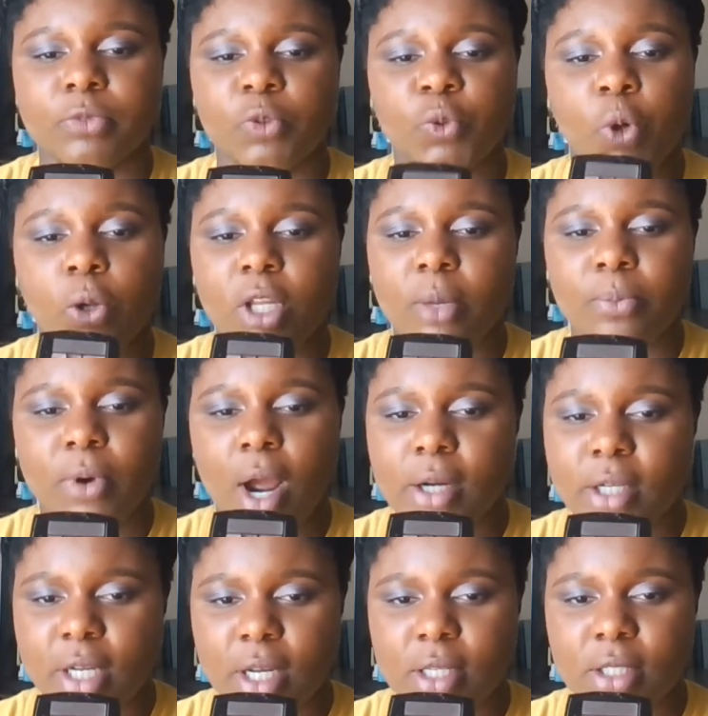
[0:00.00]
rolling
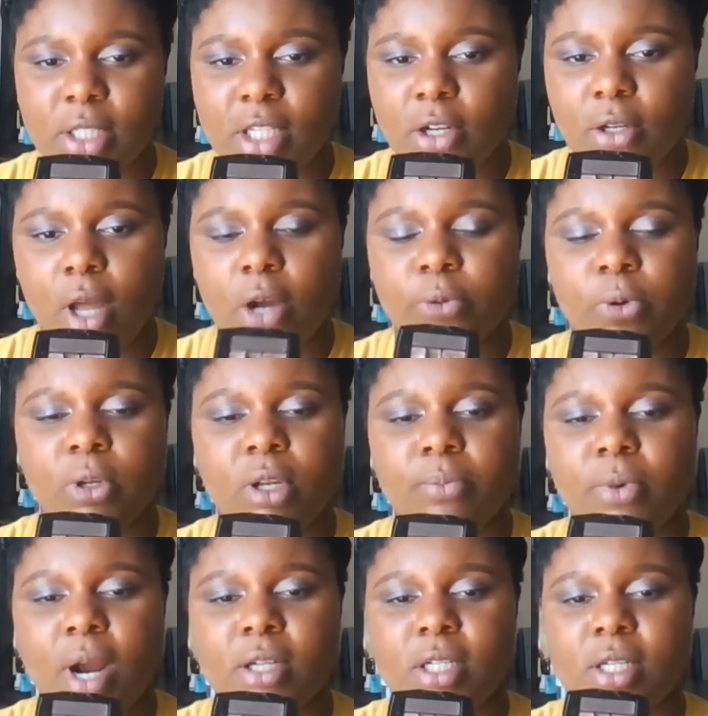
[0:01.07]
projects, year-long rolling
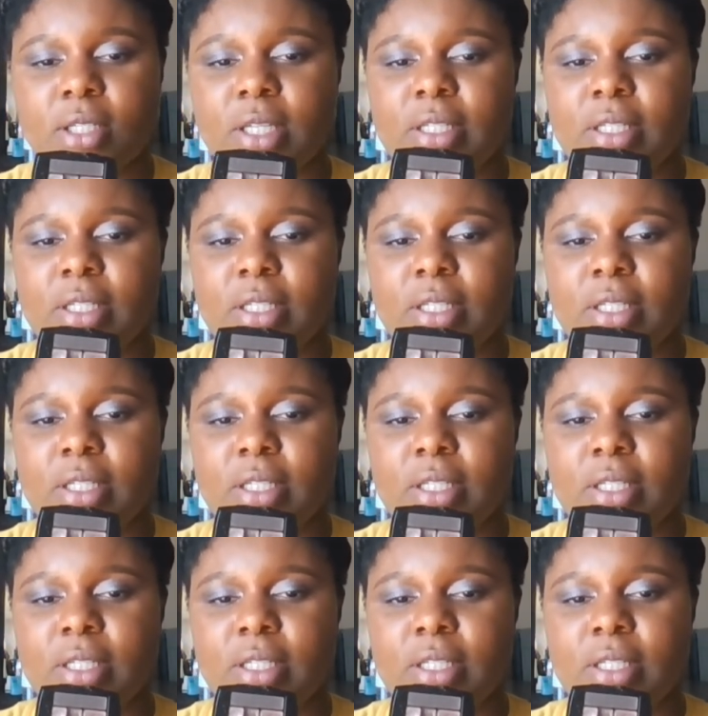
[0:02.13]
projects,